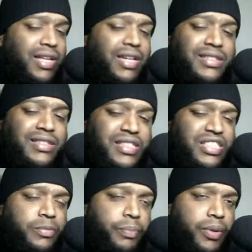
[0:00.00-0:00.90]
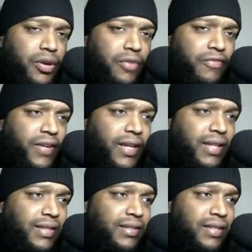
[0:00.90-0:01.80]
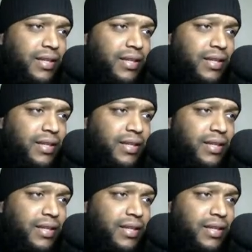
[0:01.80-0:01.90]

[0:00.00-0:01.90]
Because this is perfect.